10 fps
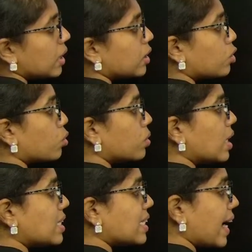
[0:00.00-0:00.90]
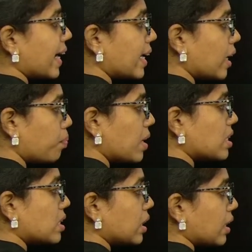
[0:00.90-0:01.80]
Through this ATP
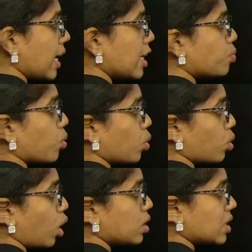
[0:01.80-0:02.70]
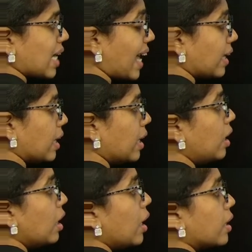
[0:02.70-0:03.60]
synthase proton channel,
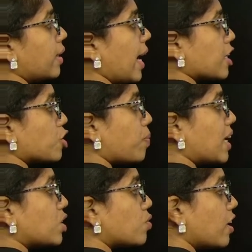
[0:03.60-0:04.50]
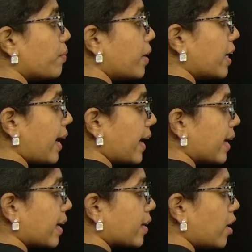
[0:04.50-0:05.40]
the H plus will be
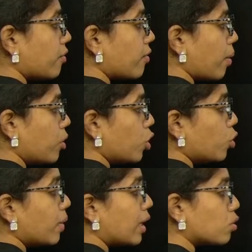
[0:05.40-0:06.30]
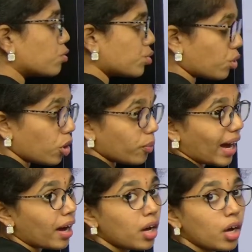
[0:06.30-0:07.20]
directed from lumen to stroma,
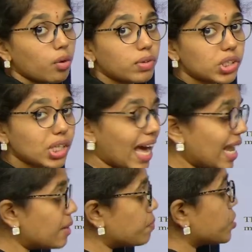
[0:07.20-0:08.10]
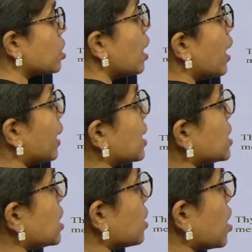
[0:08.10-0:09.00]
which helps in the
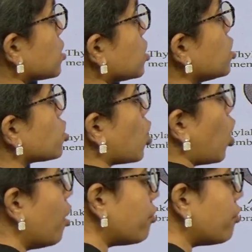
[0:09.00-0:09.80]
synthesis of